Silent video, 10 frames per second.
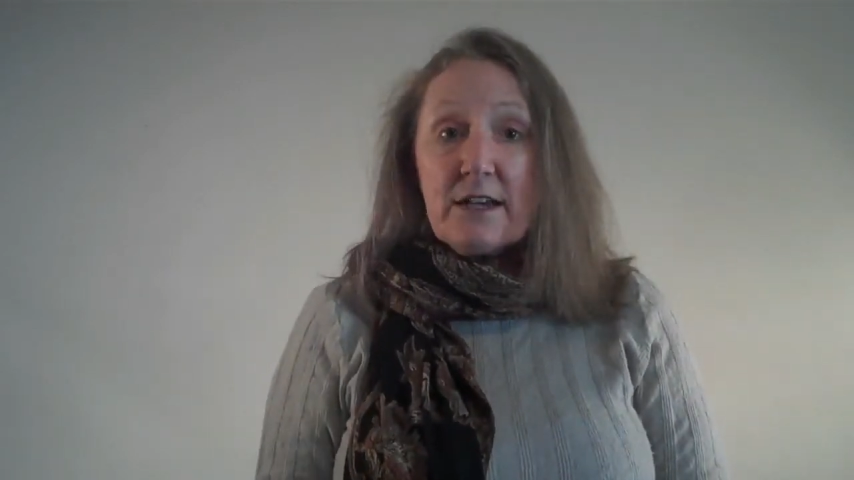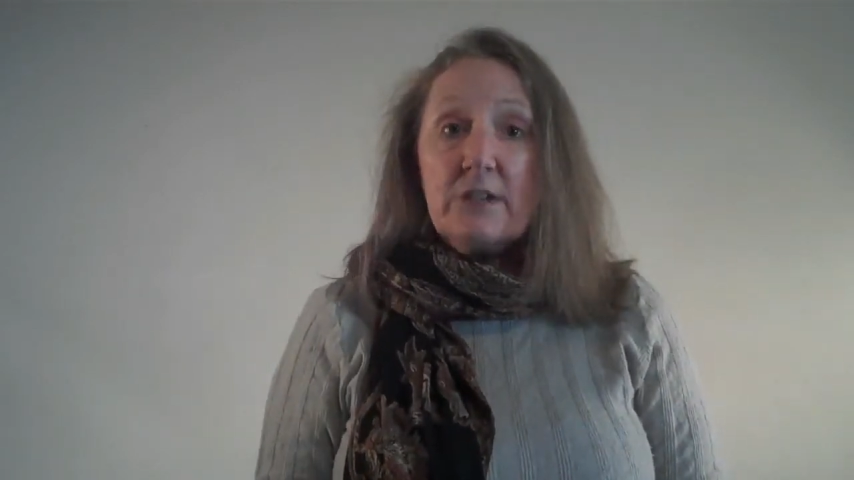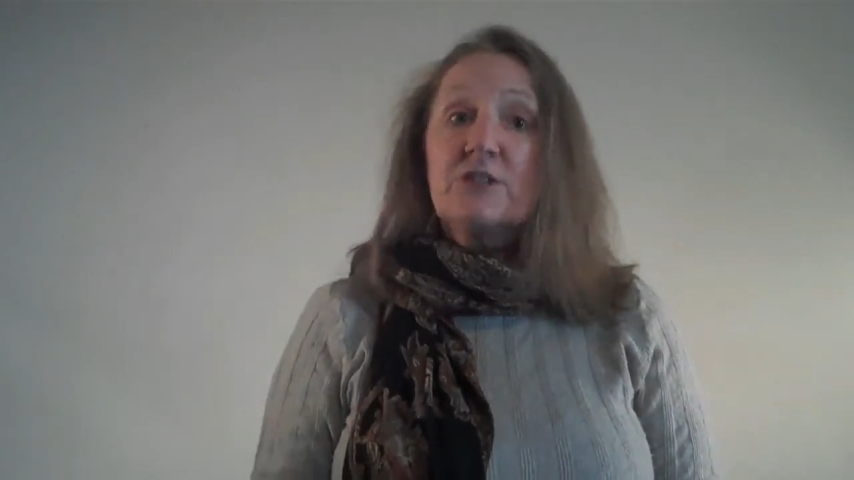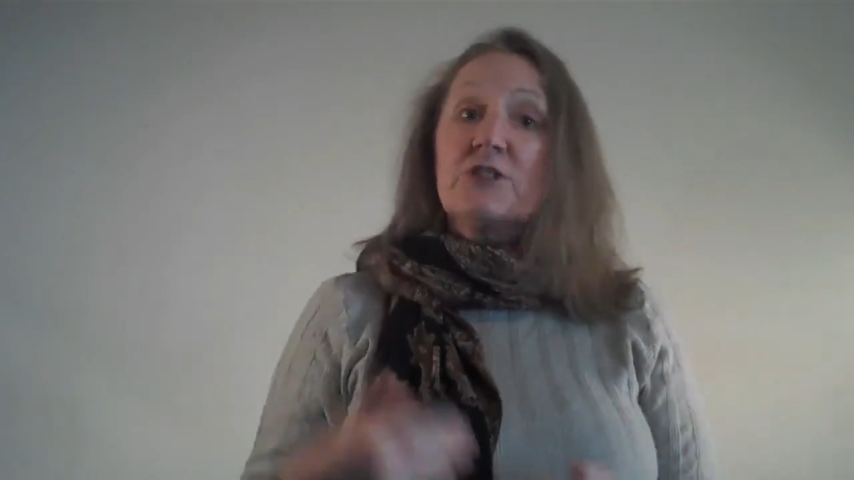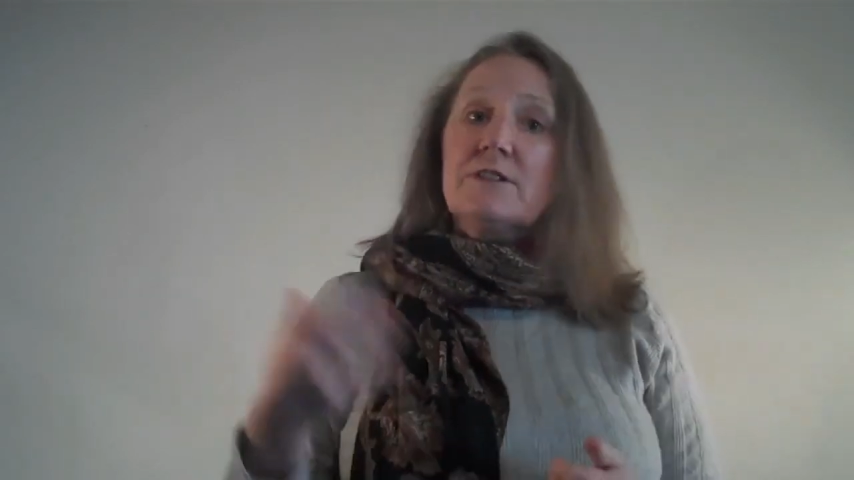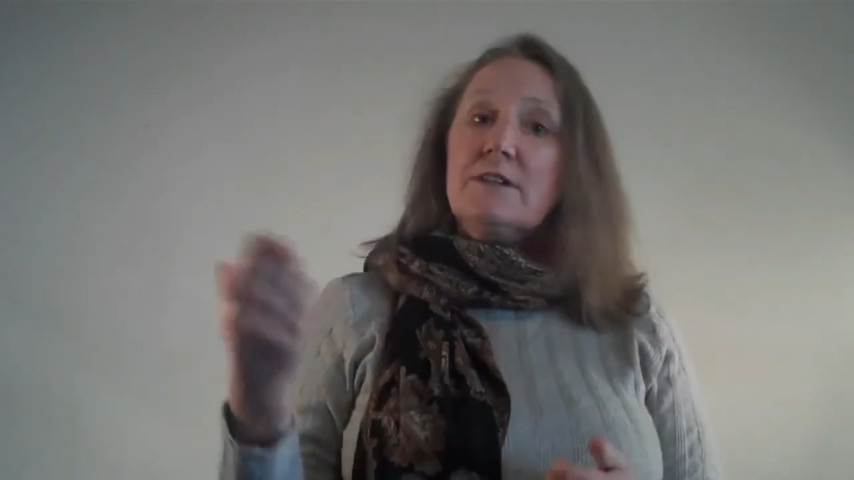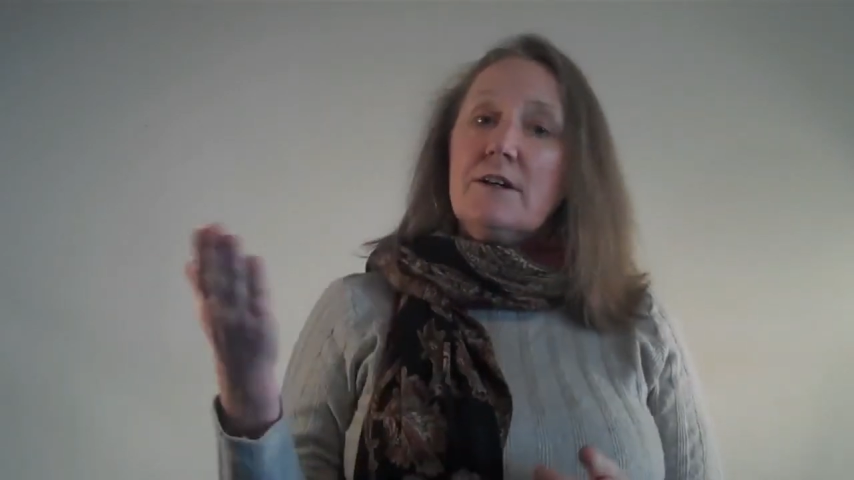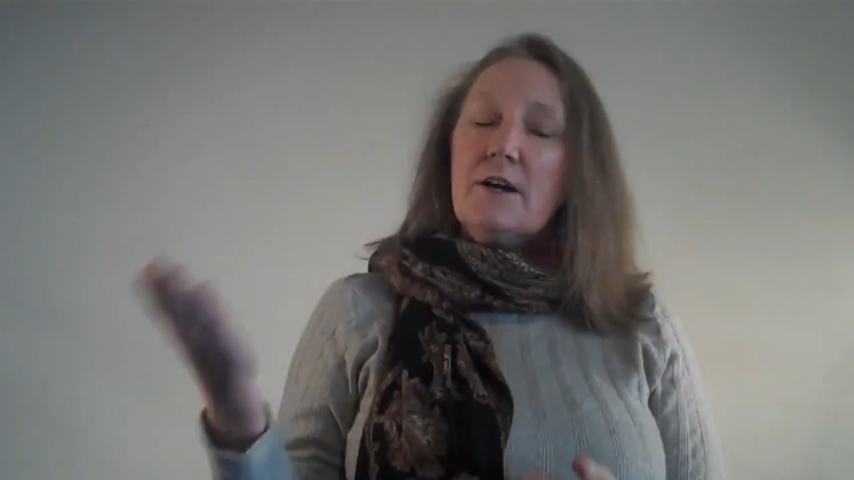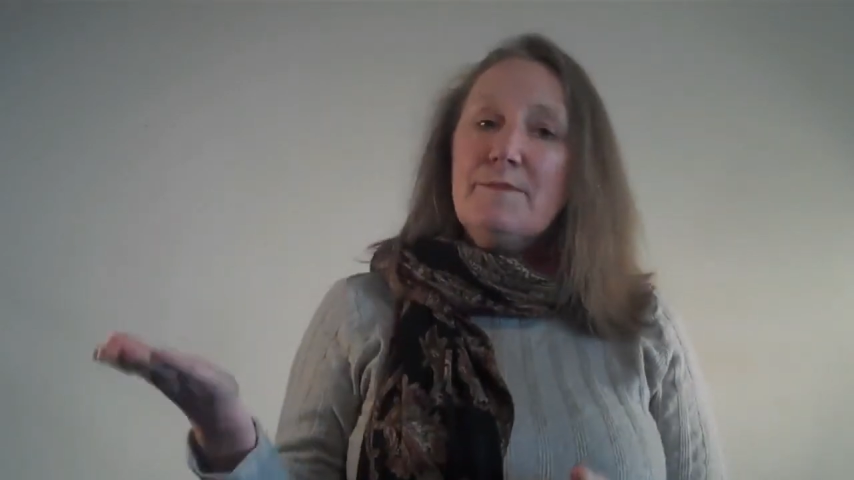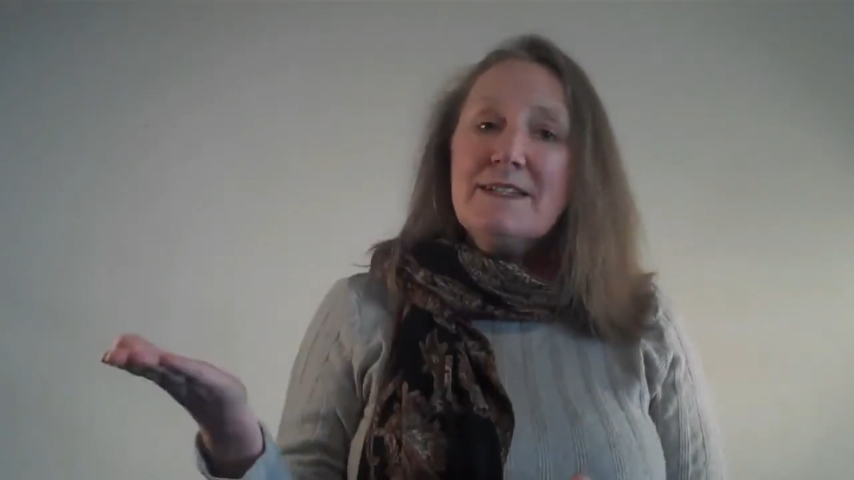Coach,
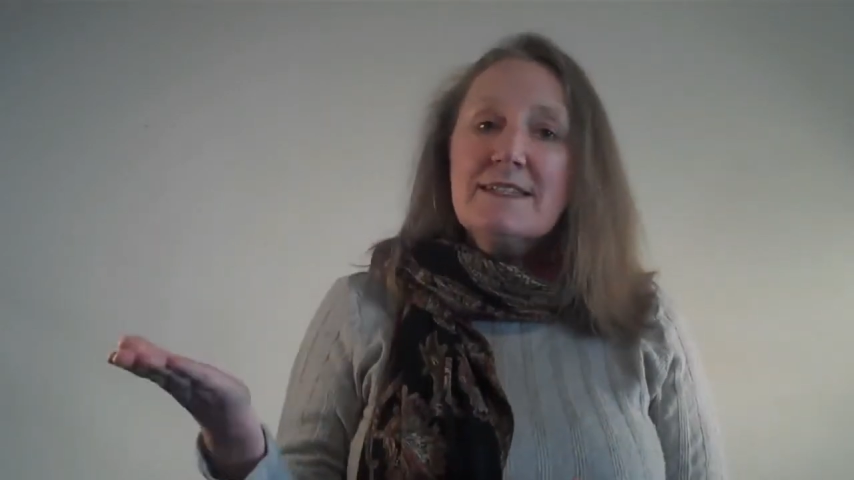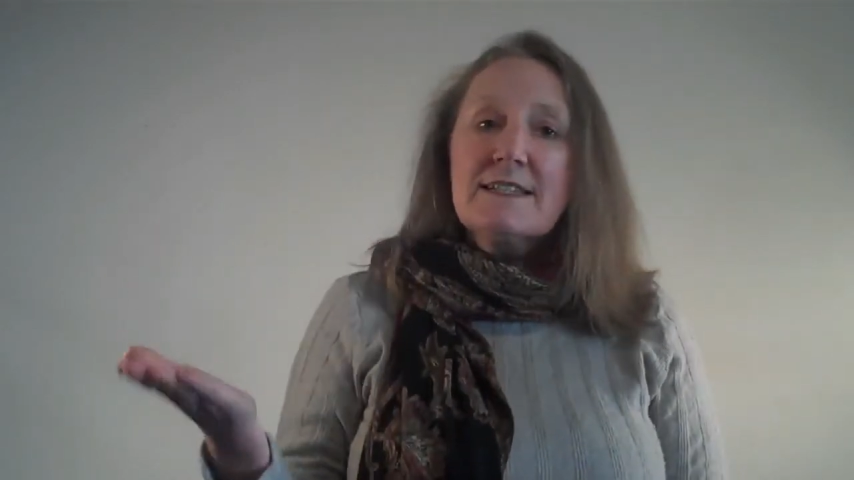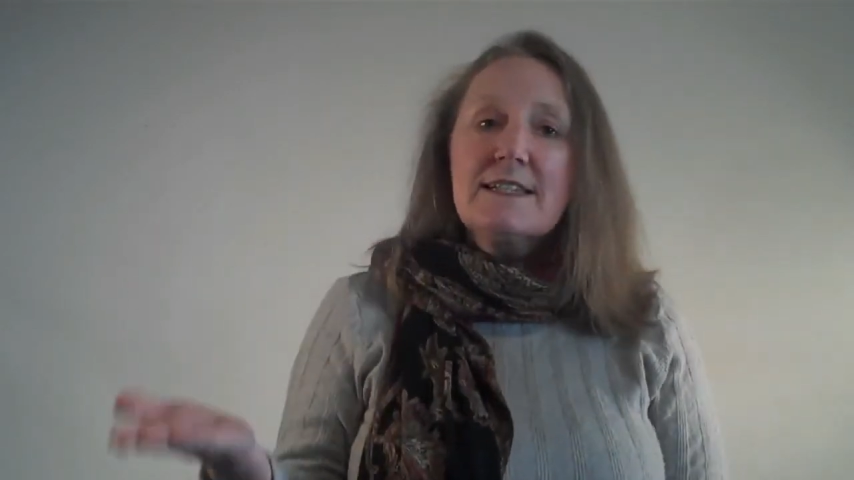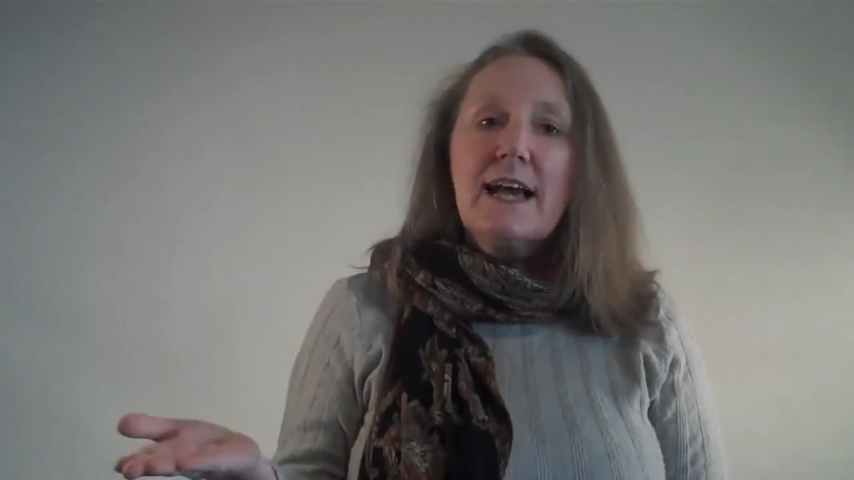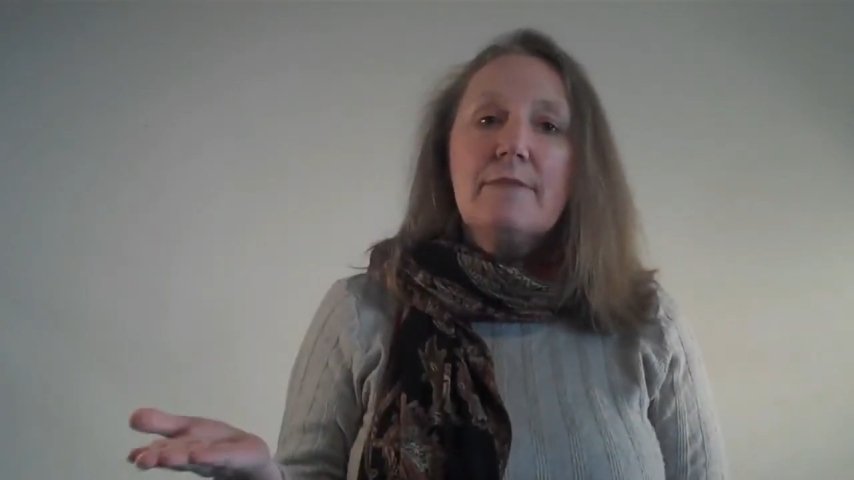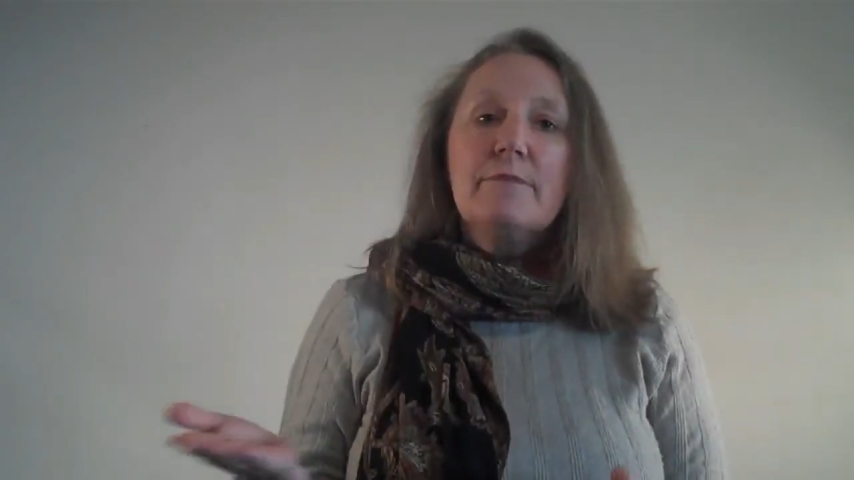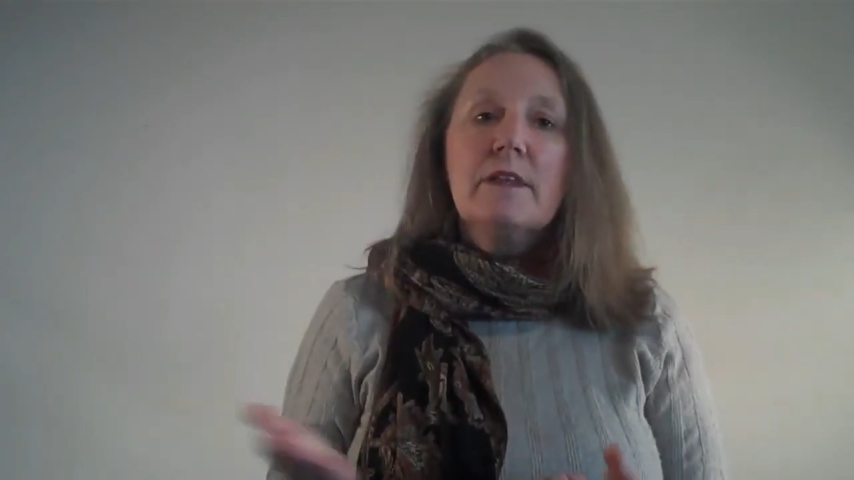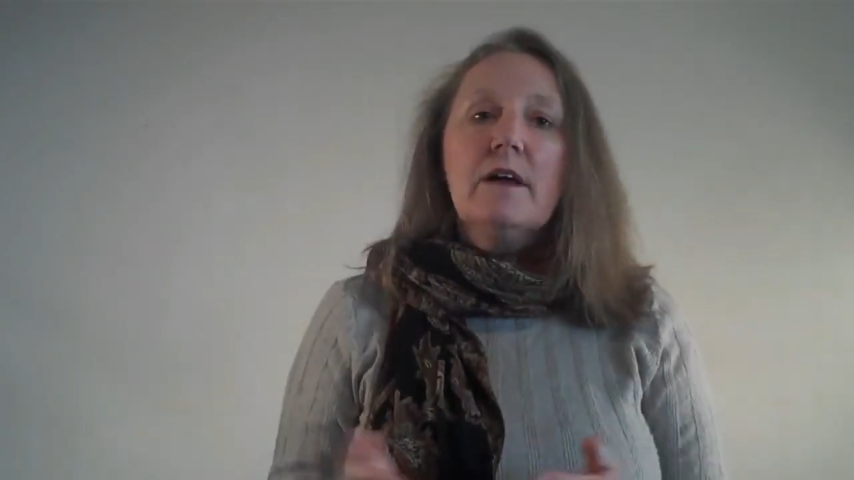her business name.